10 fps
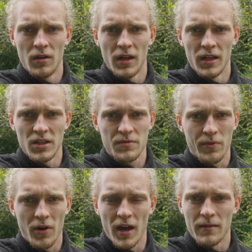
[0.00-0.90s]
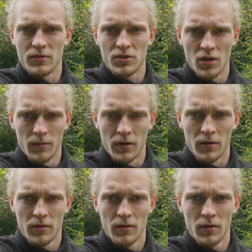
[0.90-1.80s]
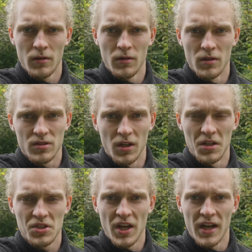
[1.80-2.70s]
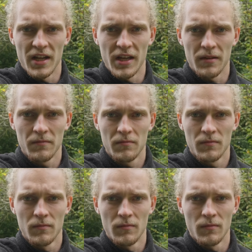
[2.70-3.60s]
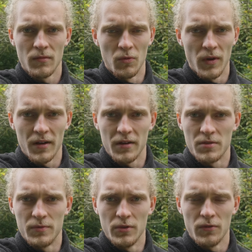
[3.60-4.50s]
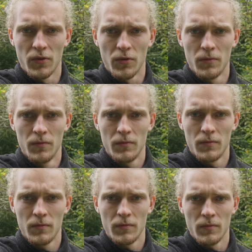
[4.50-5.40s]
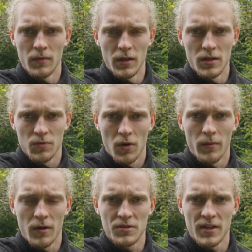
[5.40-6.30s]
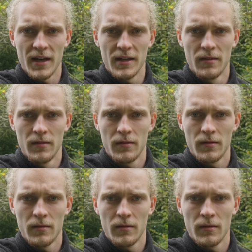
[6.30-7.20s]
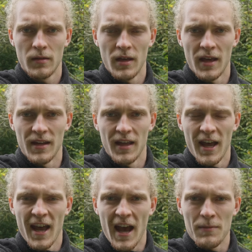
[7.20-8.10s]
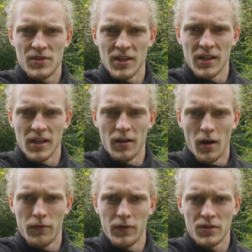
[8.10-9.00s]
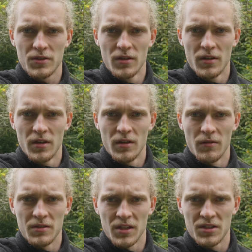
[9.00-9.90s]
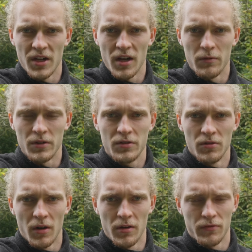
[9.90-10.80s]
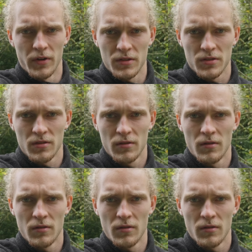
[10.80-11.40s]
It is prime summer. The sun is shining, the weather is beautiful, it is warm outside, and I'm sitting in the office which I share with two other friends.